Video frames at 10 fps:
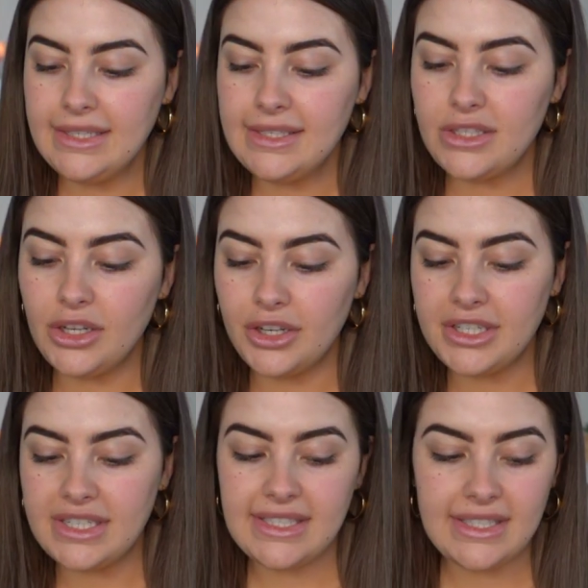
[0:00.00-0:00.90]

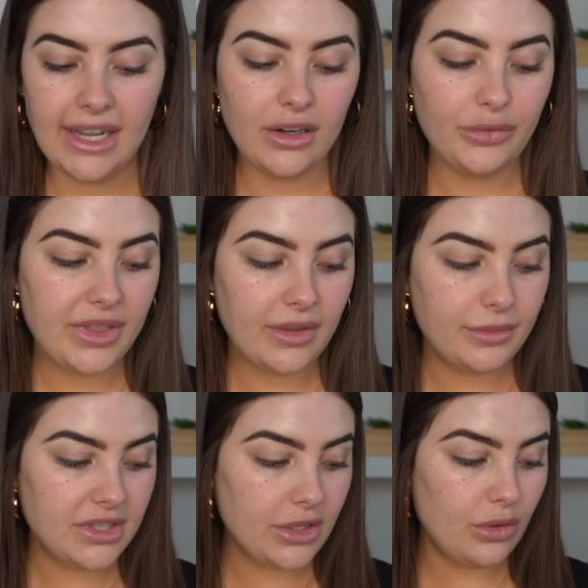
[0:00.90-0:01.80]
So to start off with, I'm
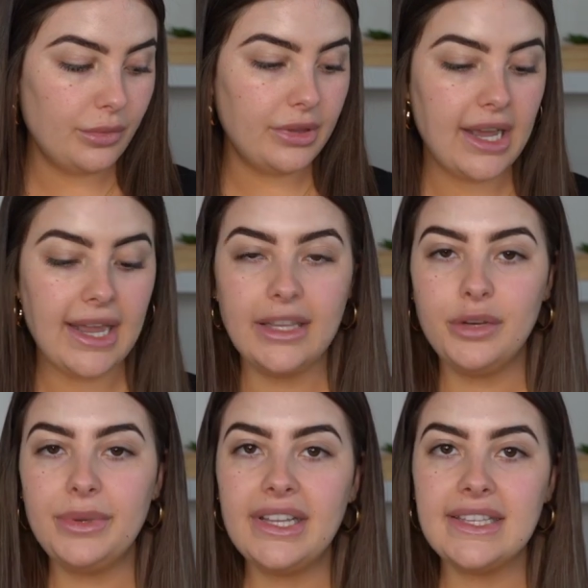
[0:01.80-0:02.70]
just going to apply a
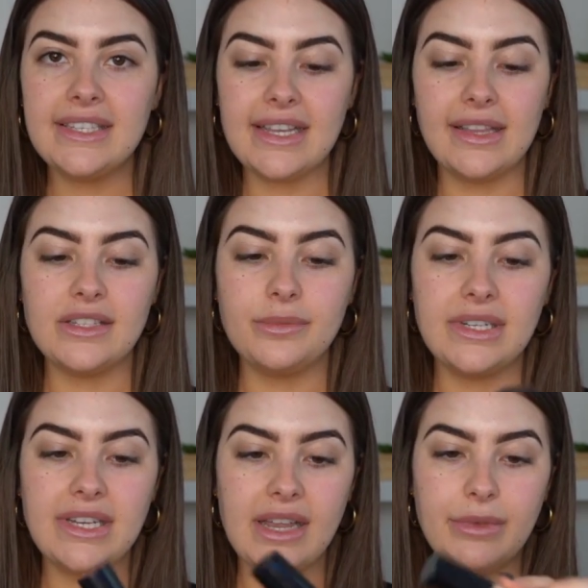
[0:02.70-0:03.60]
little bit of concealer. So I'm
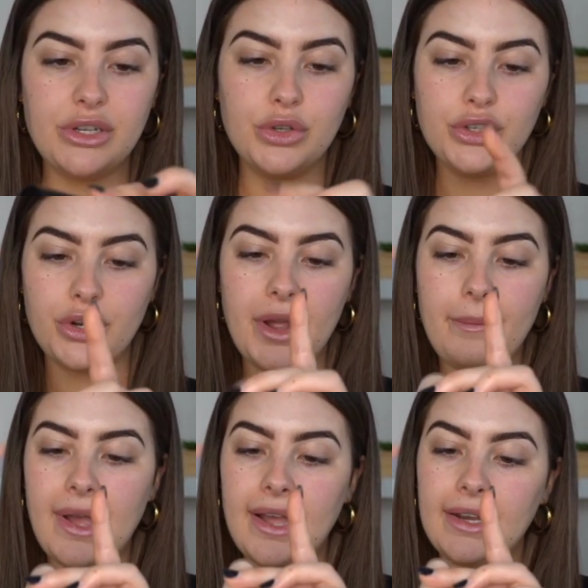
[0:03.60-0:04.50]
going to take my Giorgio
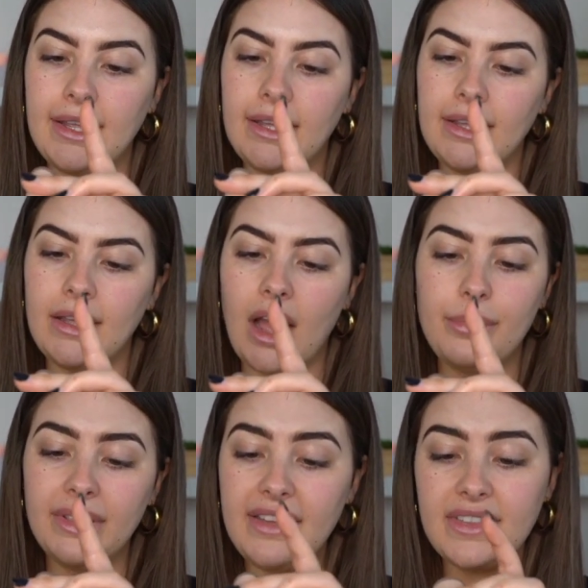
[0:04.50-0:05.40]
Armani, I
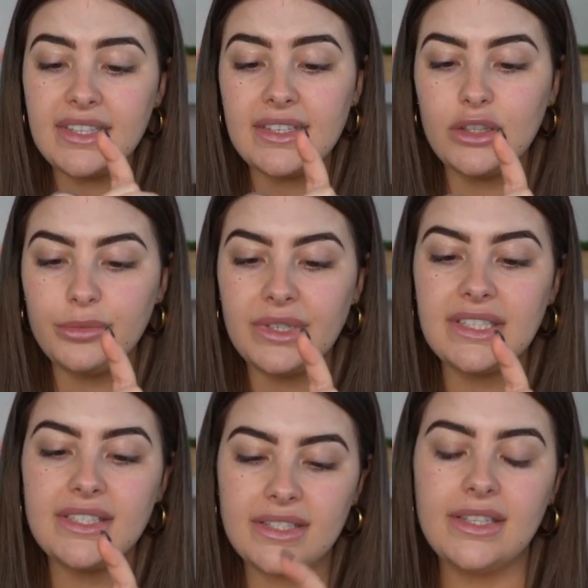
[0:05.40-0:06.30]
believe this is
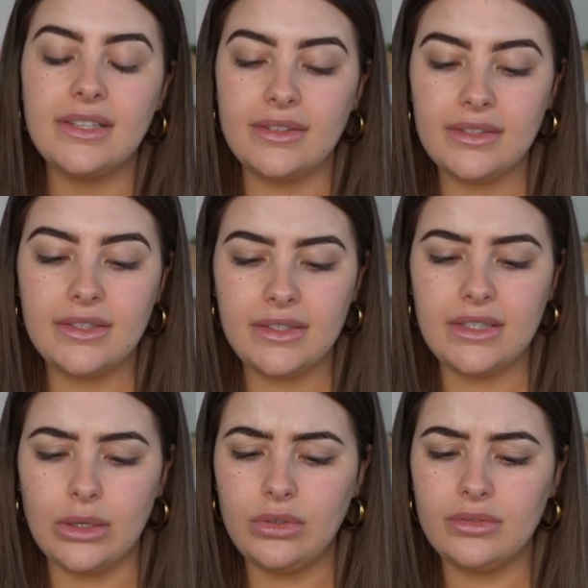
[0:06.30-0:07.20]
Luminous
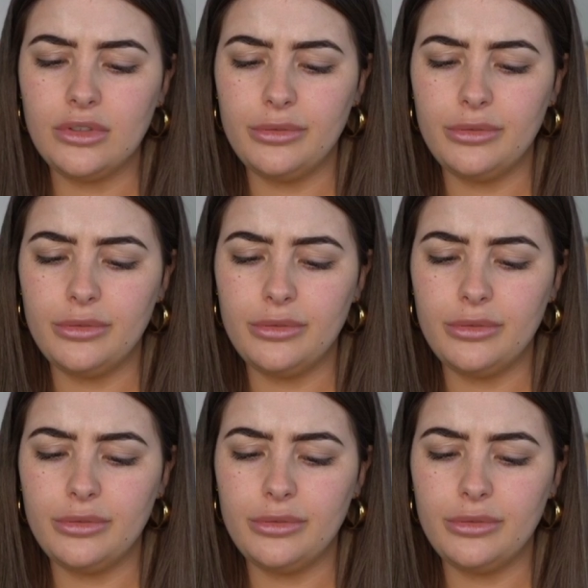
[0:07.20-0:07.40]
Silk,